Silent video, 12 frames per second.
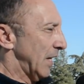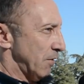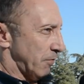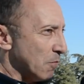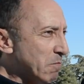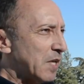
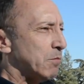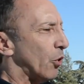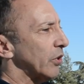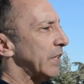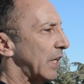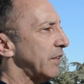For me,
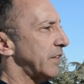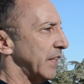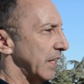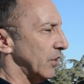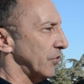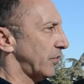more than
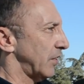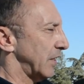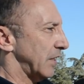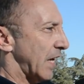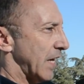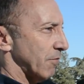anything else,
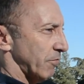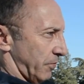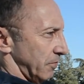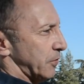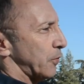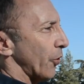I have
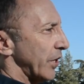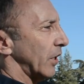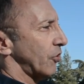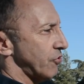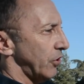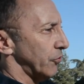4
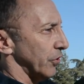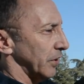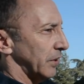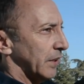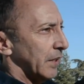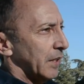young children.
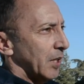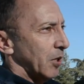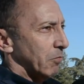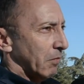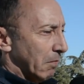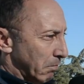
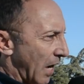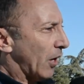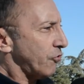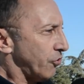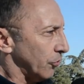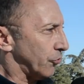
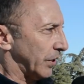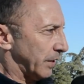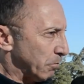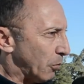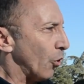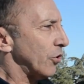Our children,
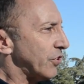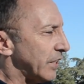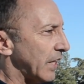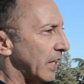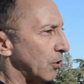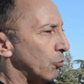born
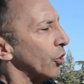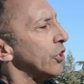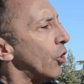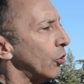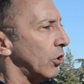today, were no